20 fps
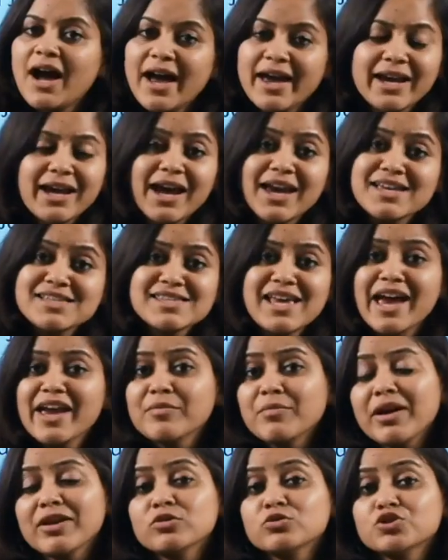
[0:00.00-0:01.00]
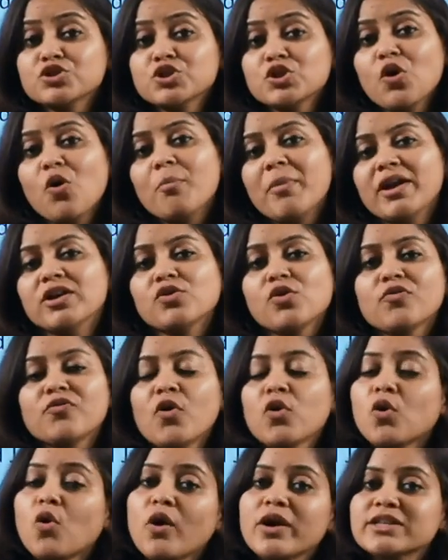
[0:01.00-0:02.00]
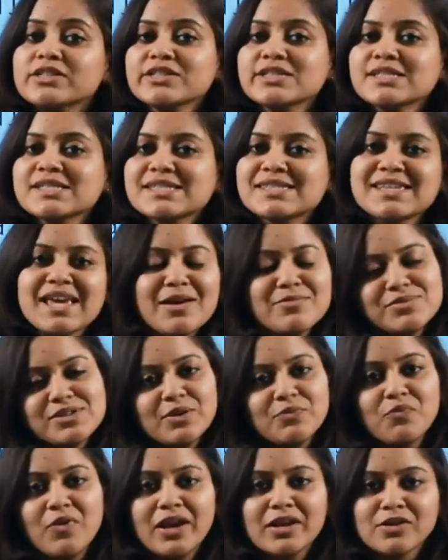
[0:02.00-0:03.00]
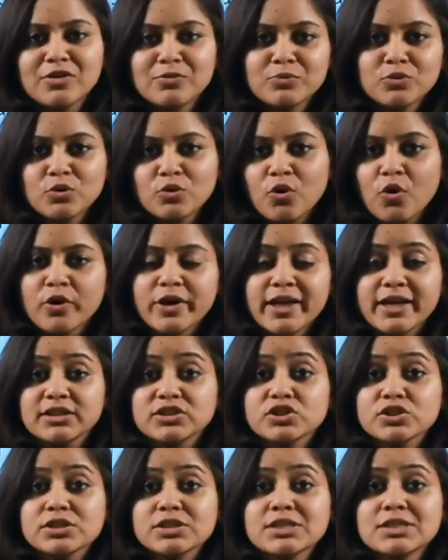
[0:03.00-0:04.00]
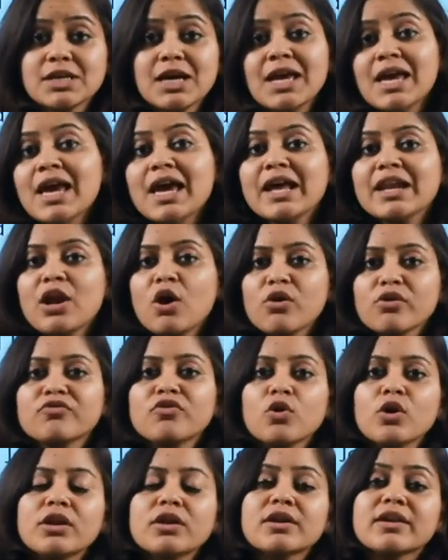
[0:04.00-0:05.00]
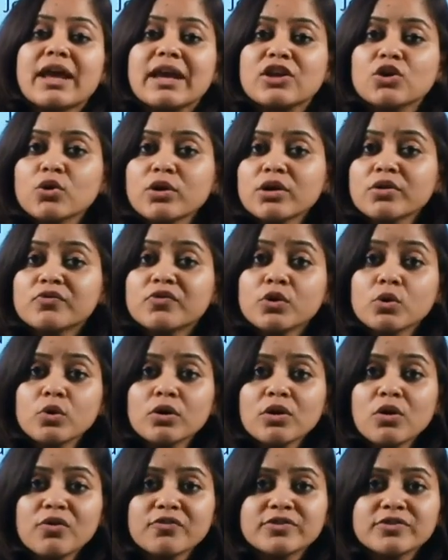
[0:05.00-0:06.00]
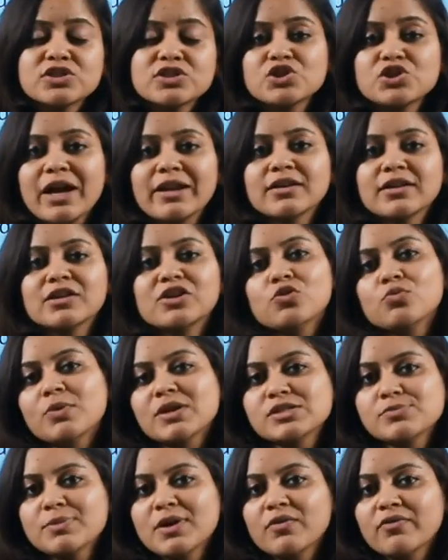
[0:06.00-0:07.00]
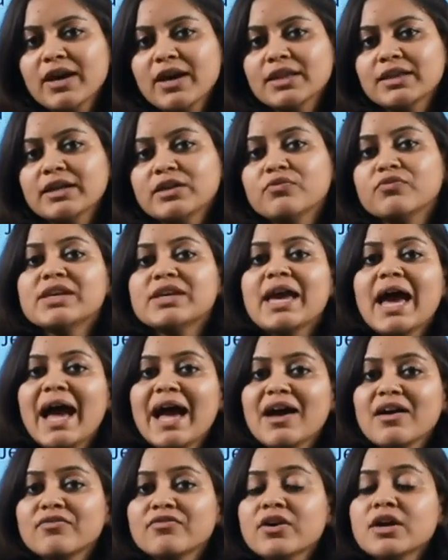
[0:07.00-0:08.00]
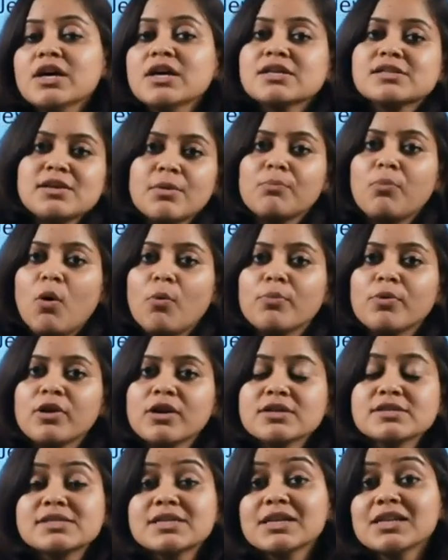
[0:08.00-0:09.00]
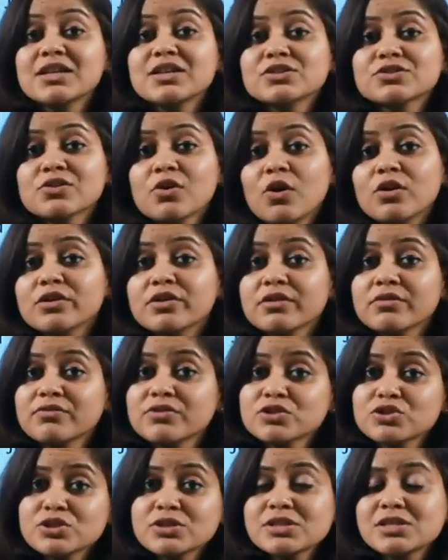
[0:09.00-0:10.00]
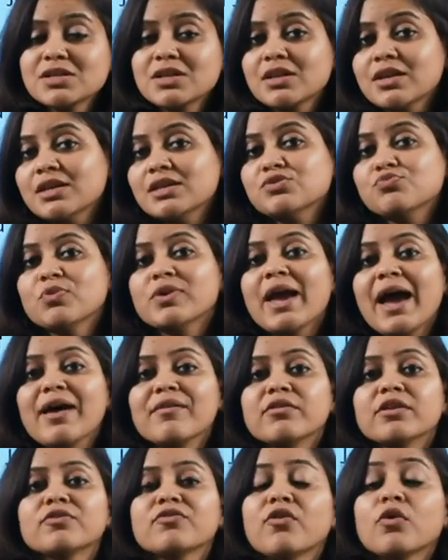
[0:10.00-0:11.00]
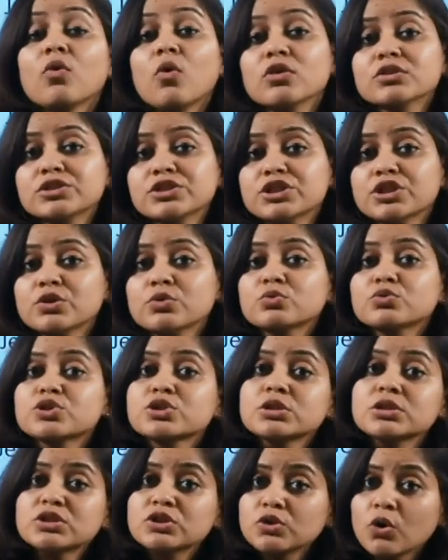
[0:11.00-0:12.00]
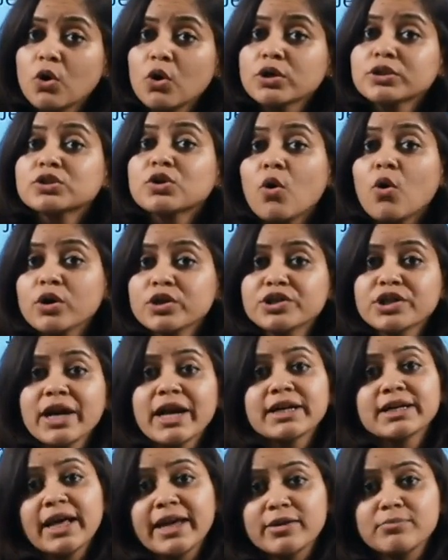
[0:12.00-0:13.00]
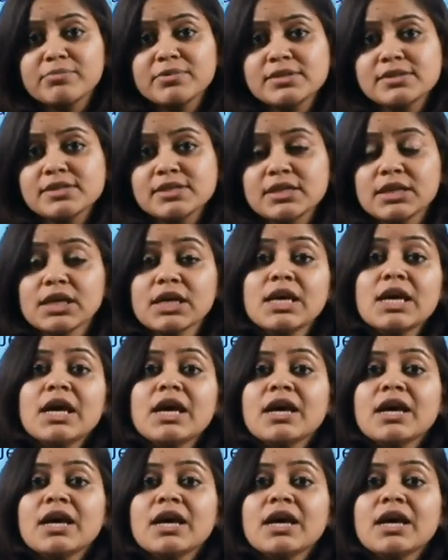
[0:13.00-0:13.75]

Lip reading: Hi guys, I am Ayushi, your mentor for law entrance exams, and welcome to Law Digest. Now, if you are a regular viewer of this channel, you must be aware that we have some popular series called revision series. We have it for Constitution, Tort, Contract, IPC.